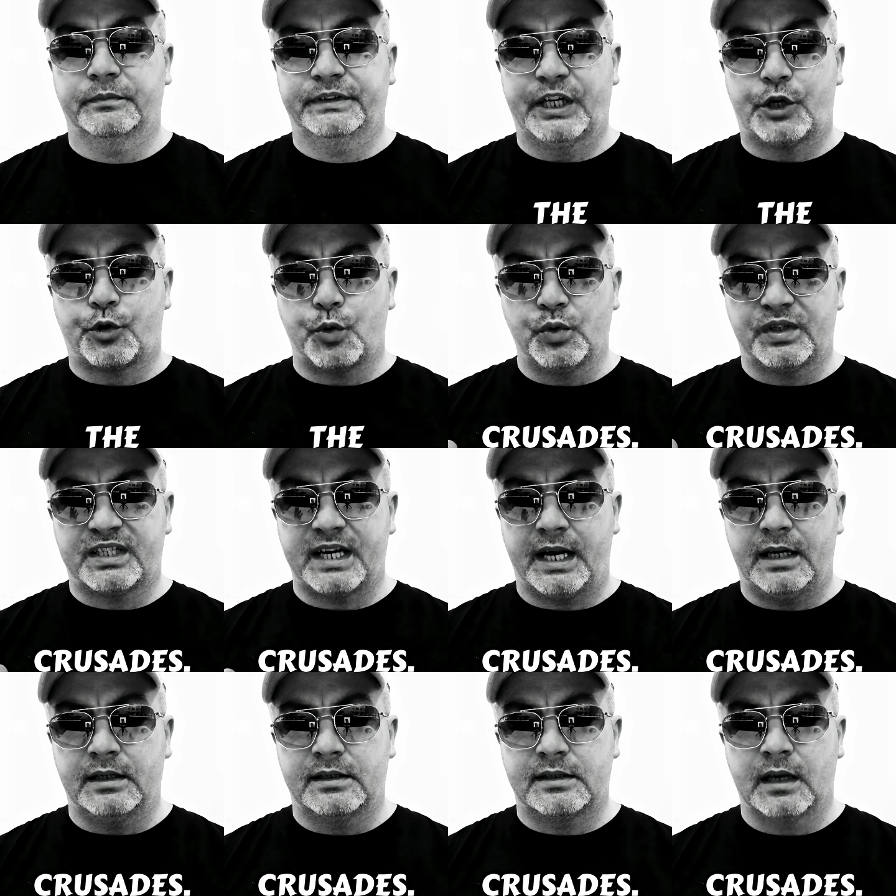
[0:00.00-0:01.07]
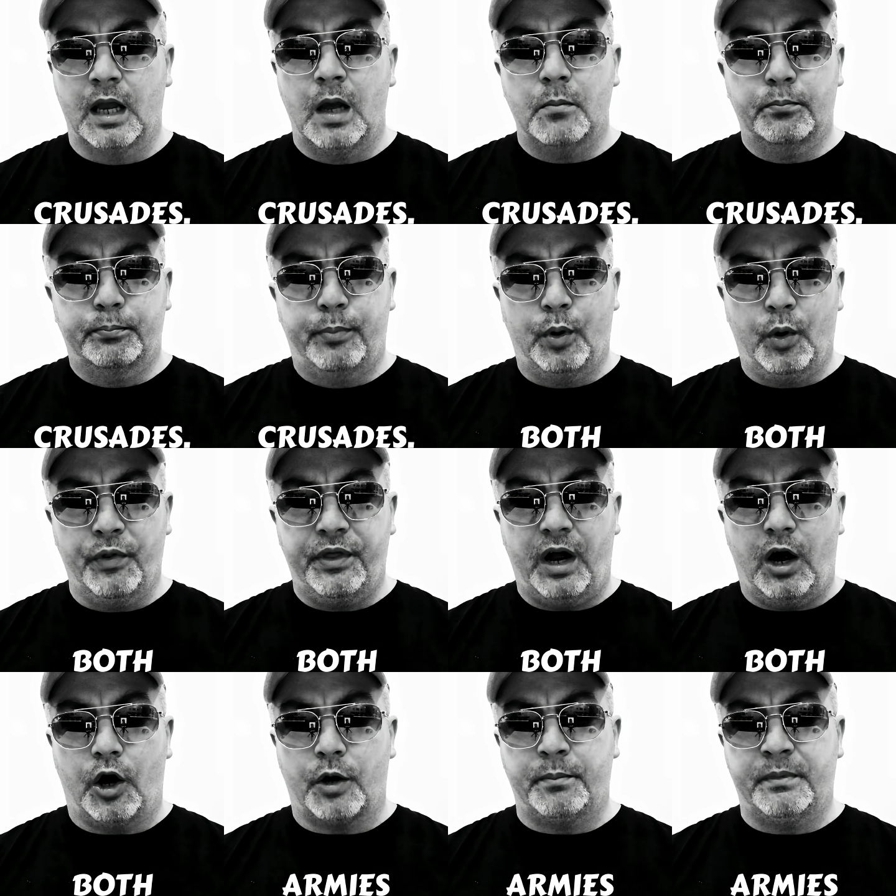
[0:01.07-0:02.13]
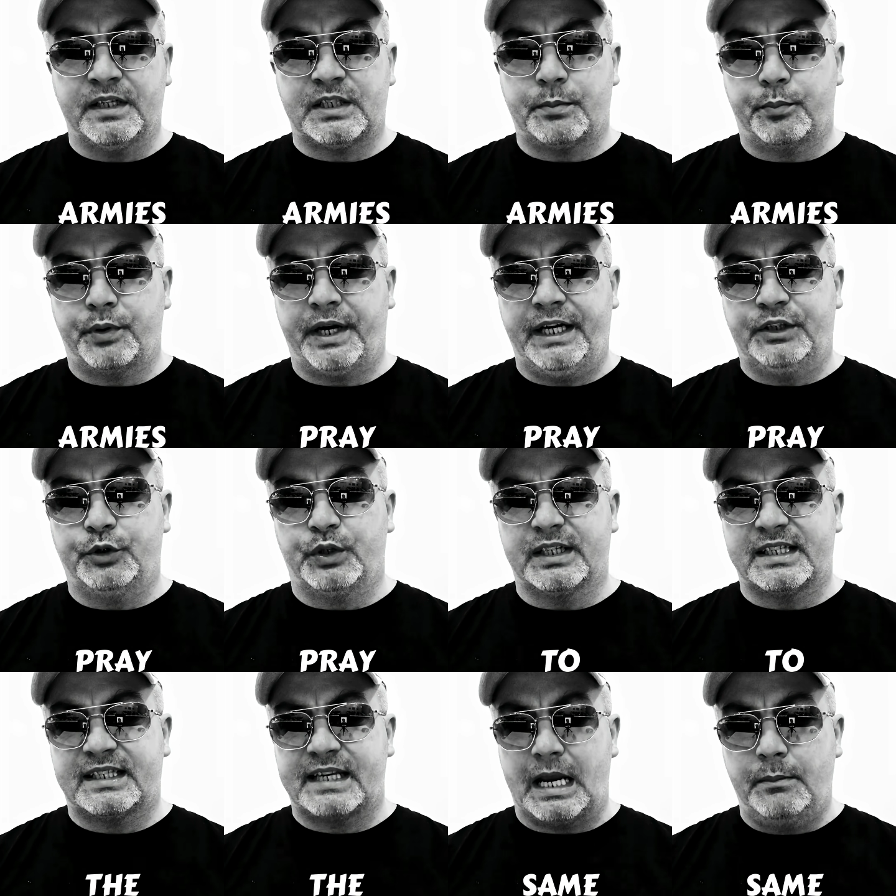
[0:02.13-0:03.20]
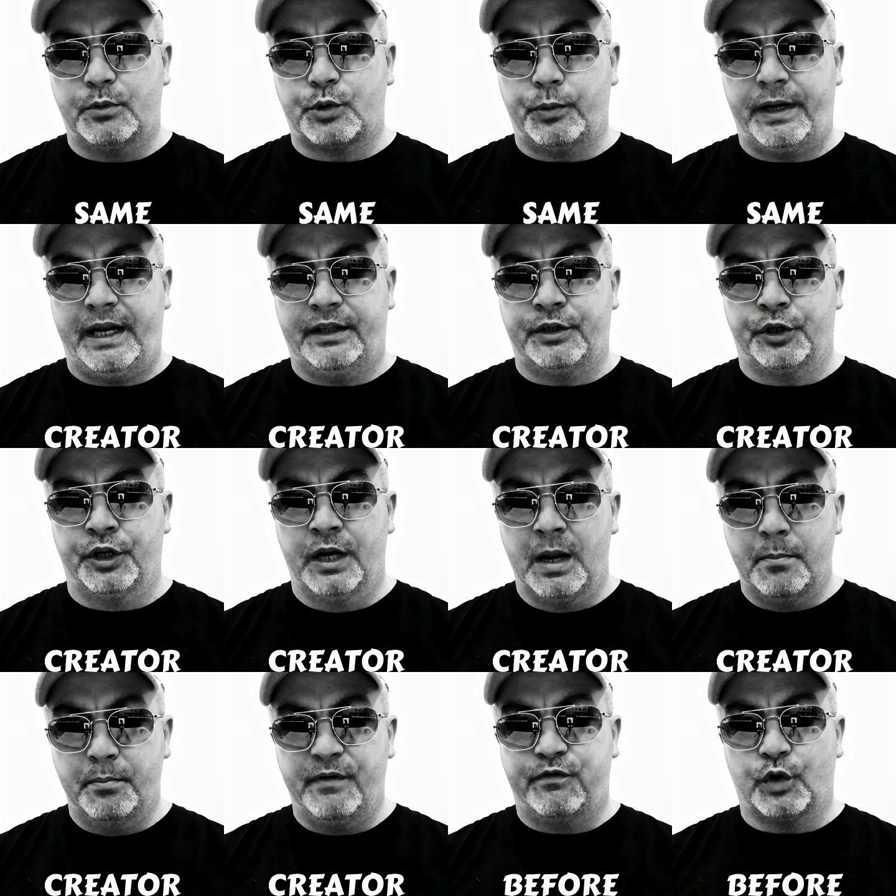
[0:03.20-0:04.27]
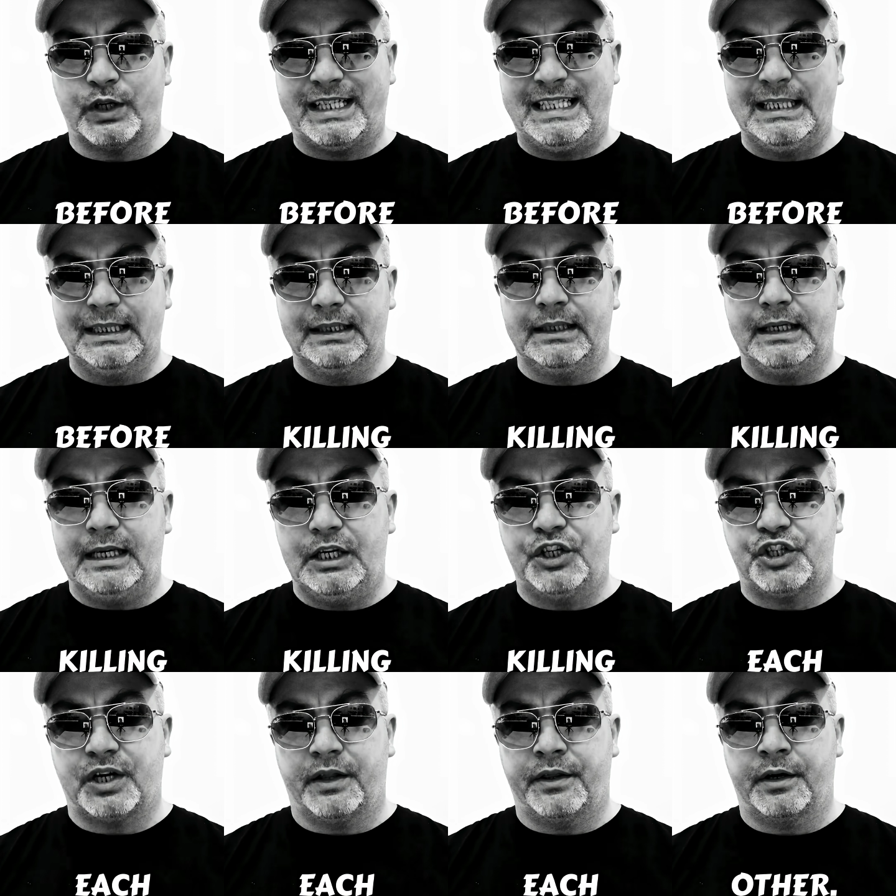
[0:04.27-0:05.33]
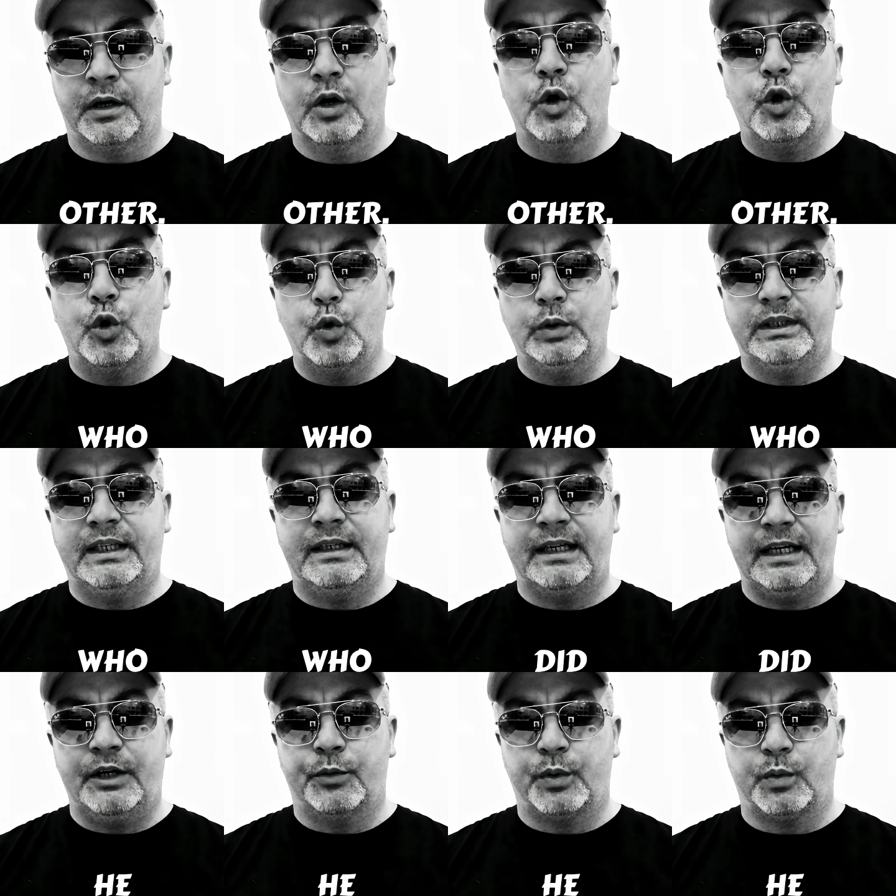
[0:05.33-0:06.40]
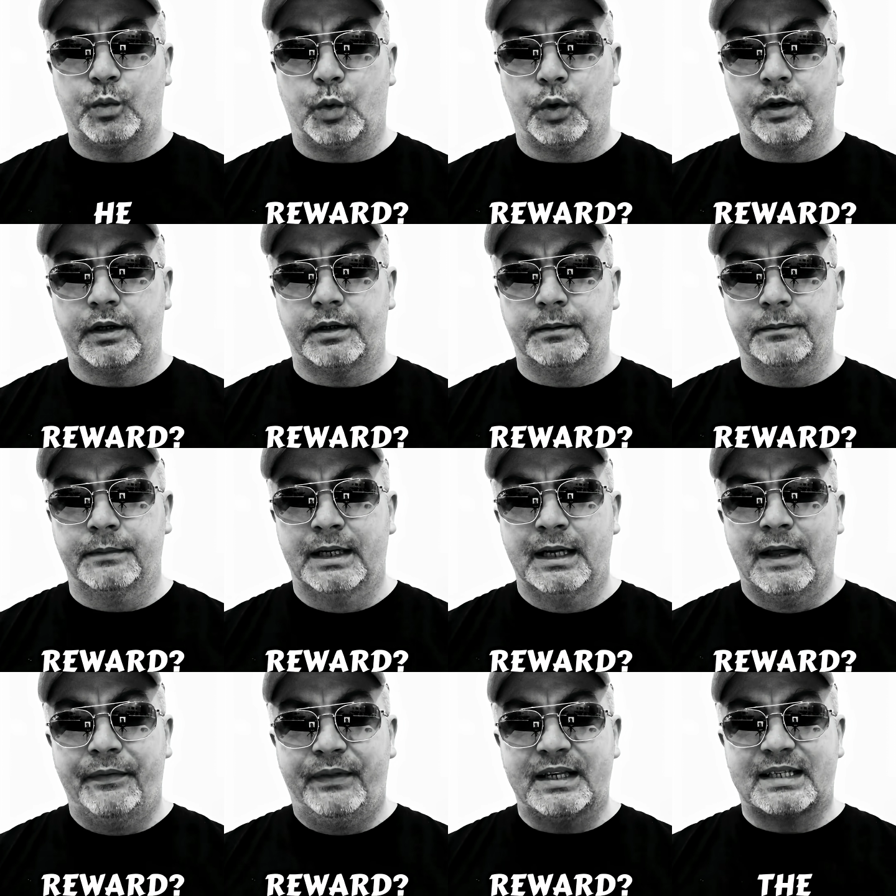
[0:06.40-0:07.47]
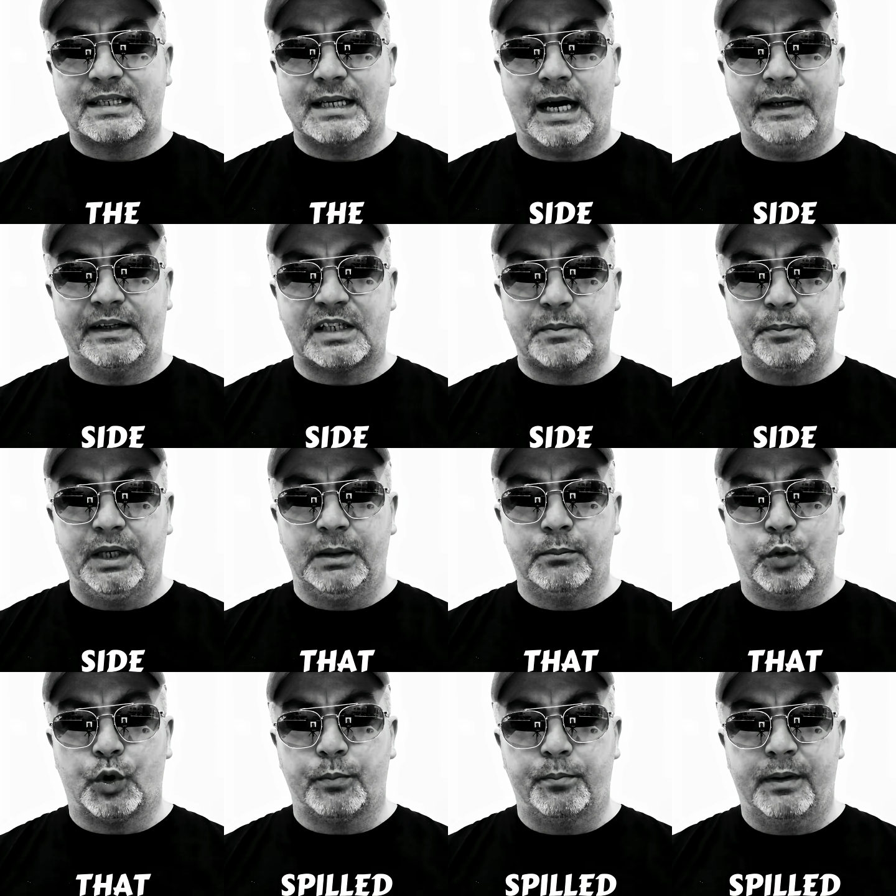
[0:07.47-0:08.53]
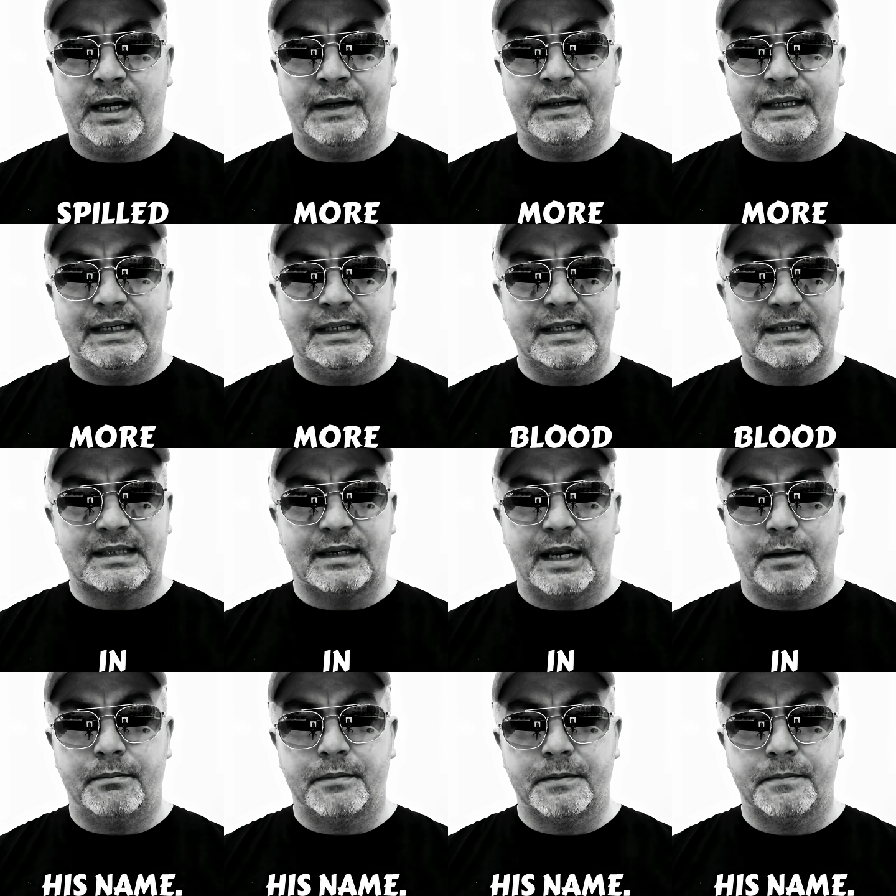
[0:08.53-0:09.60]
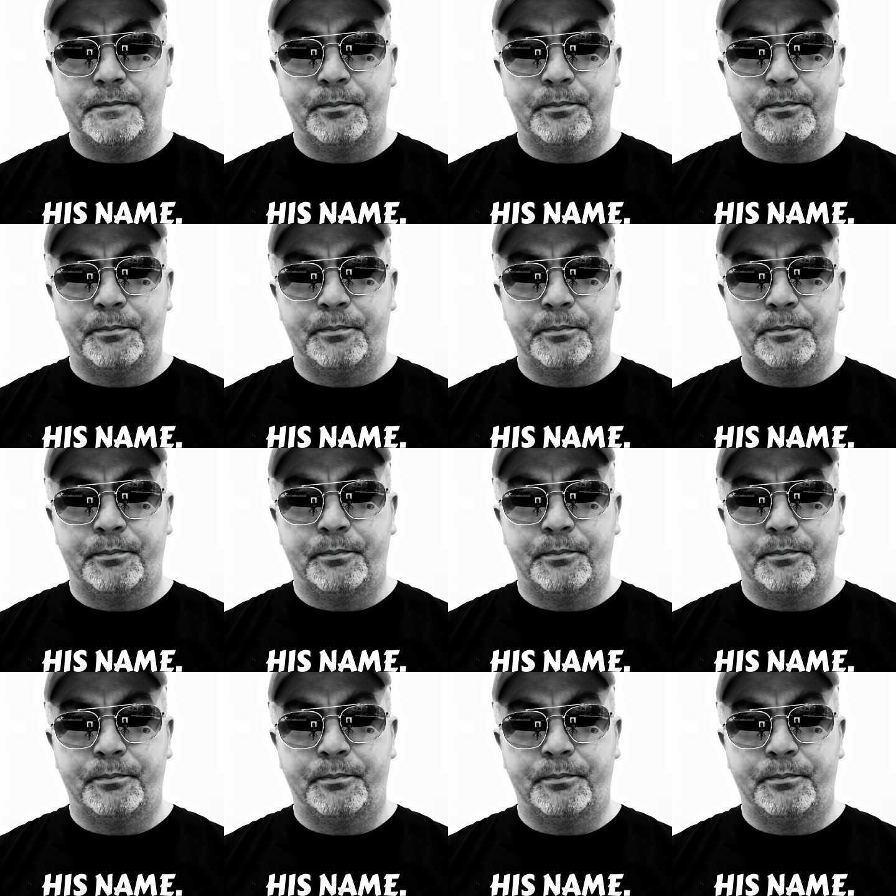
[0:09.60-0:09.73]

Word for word: the Crusades, both armies prayed to the same creator before killing each other. Who did he reward? The Desirus spilled more blood in his name.